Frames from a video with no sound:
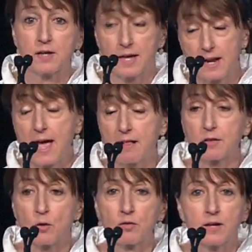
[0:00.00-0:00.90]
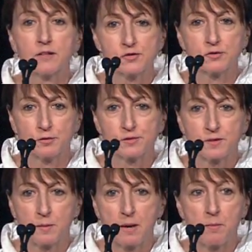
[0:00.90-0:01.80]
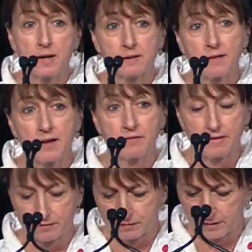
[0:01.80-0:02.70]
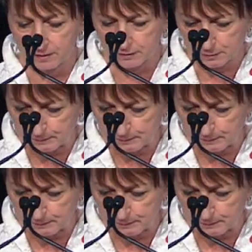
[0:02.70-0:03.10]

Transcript: and Hal had already introduced about Mind and Life and the field.